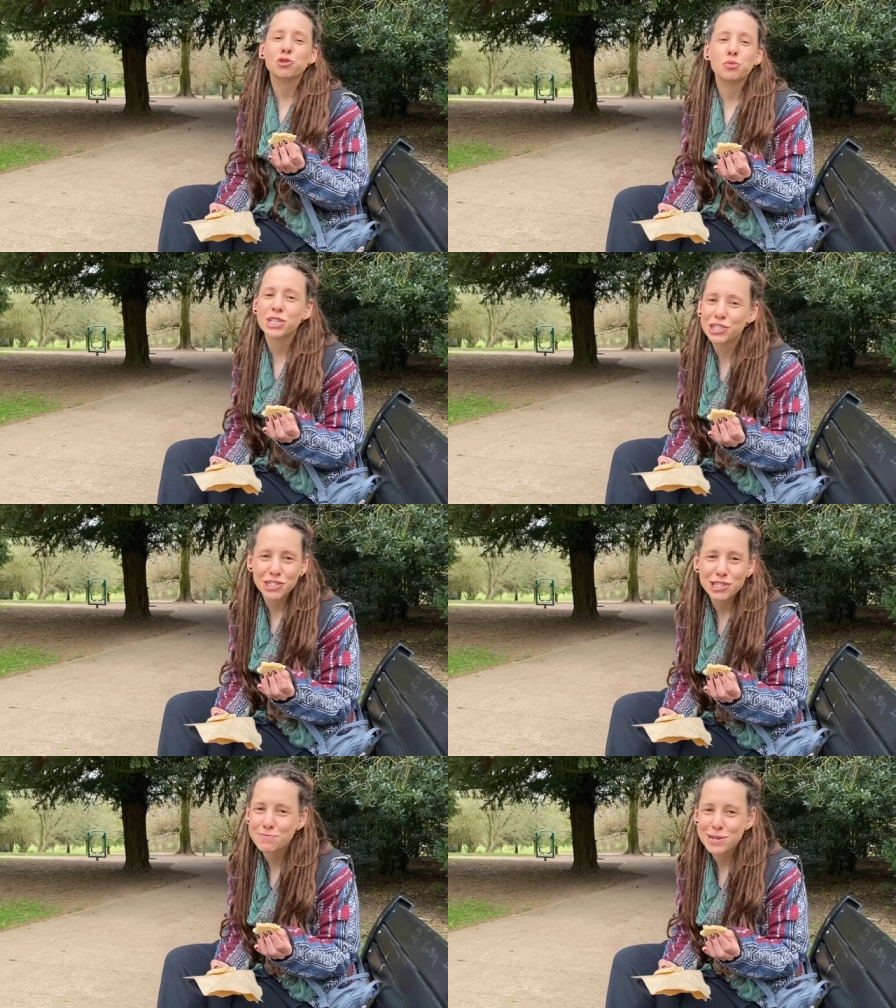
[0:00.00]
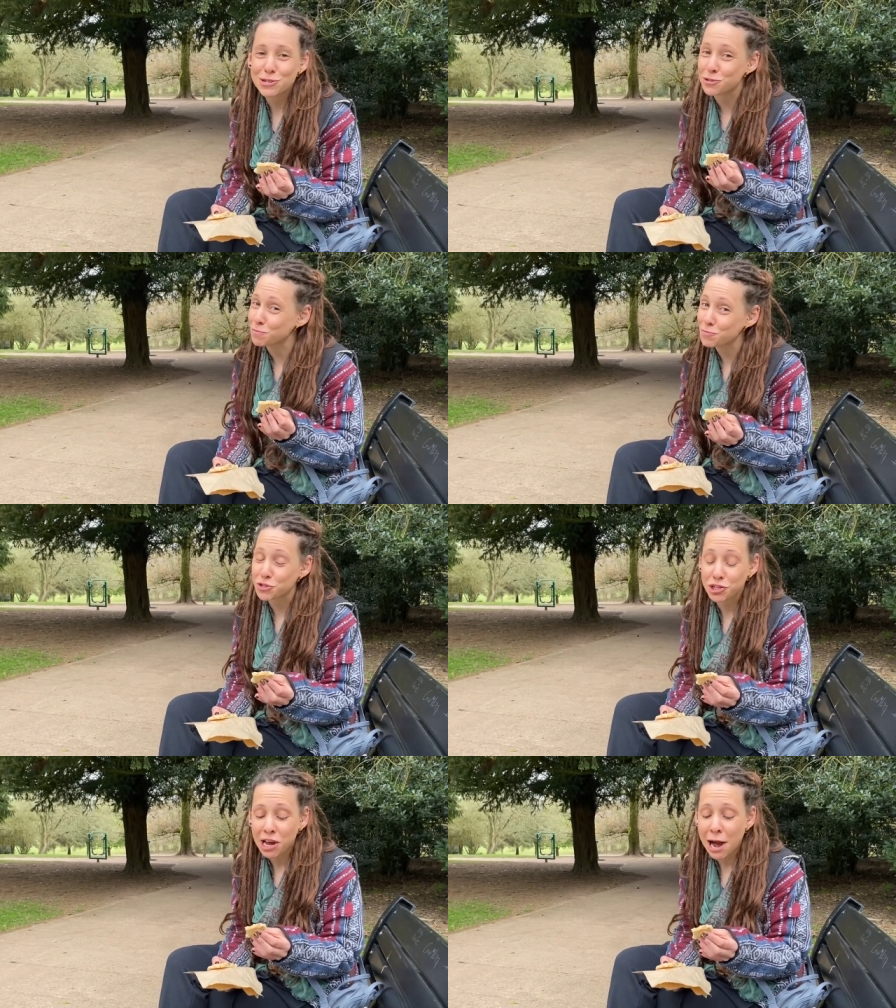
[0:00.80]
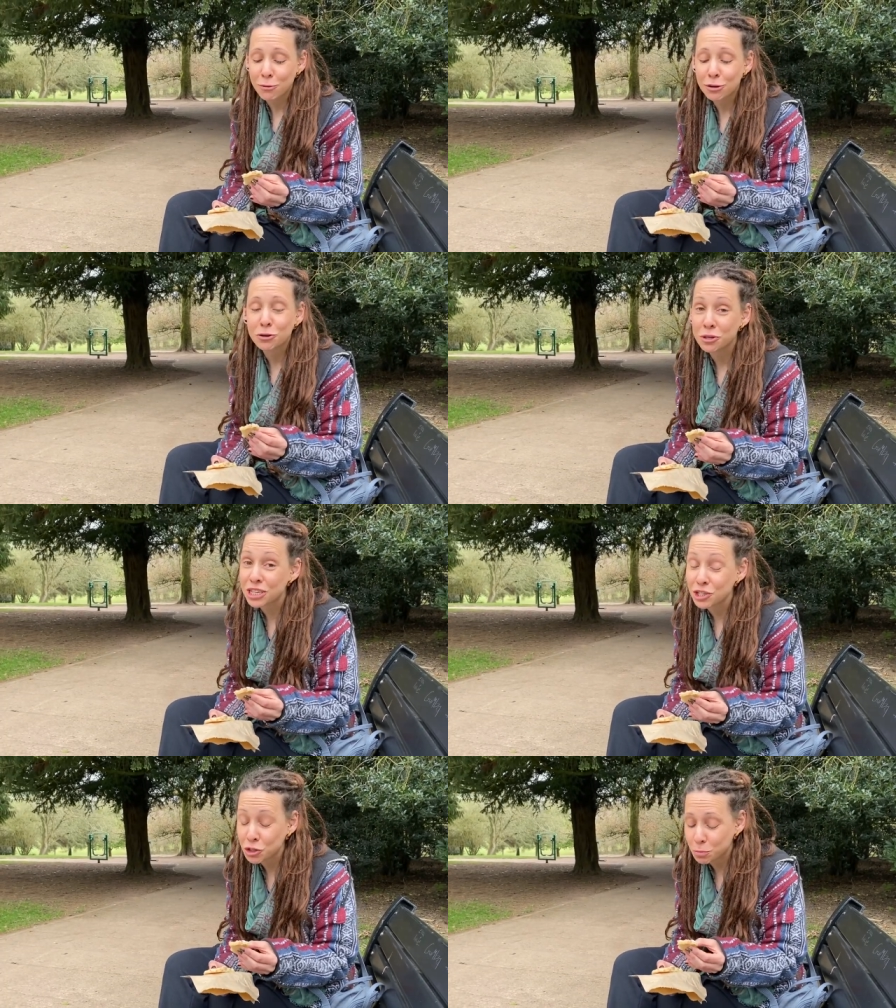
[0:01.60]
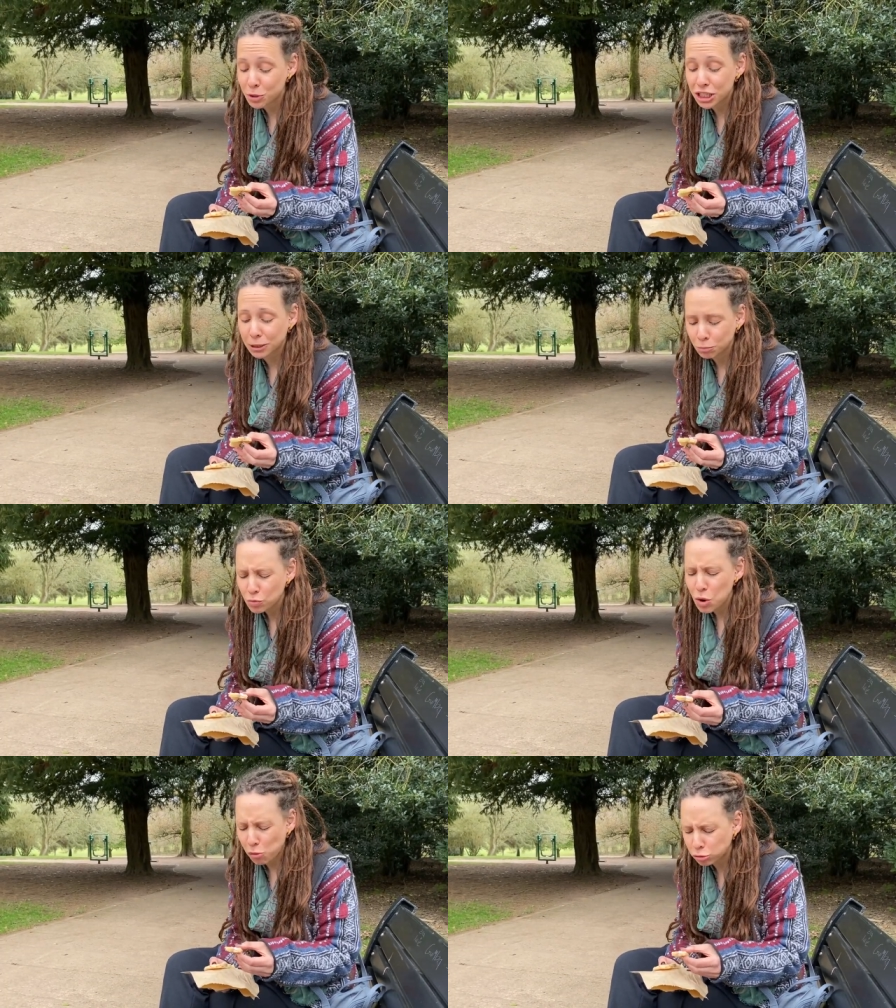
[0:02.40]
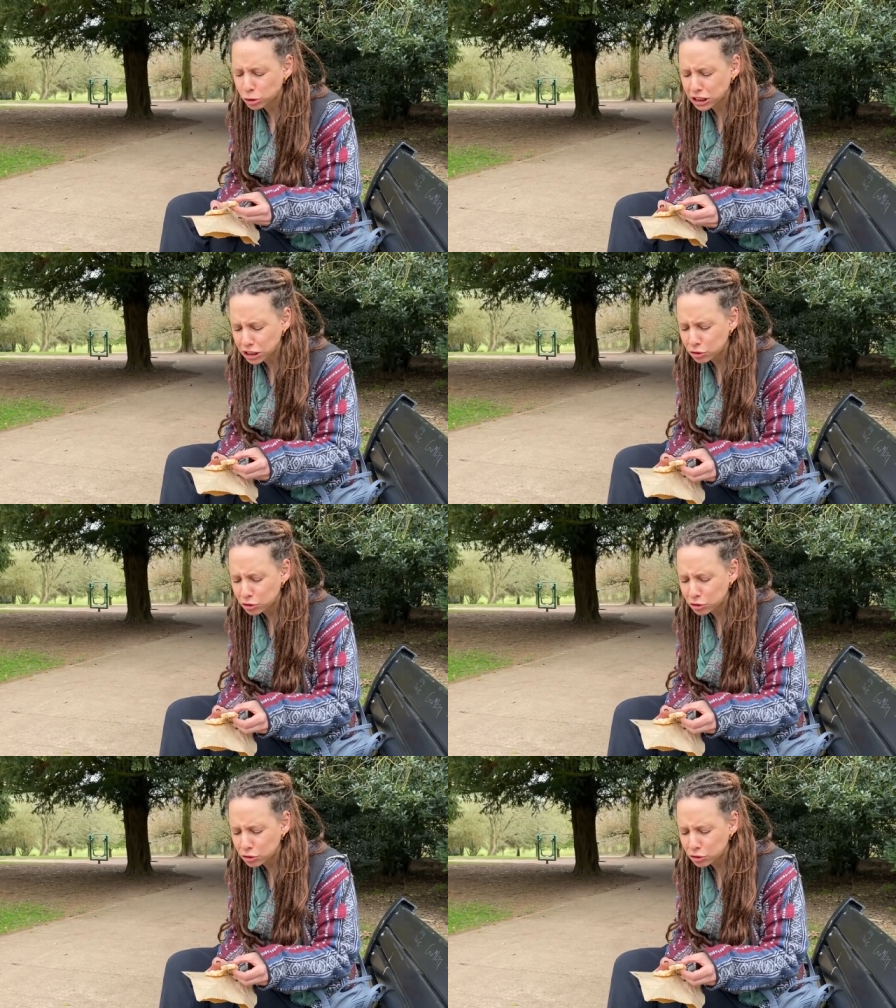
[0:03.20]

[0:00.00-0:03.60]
squidgy in the middle, just how a cookie should be. Really,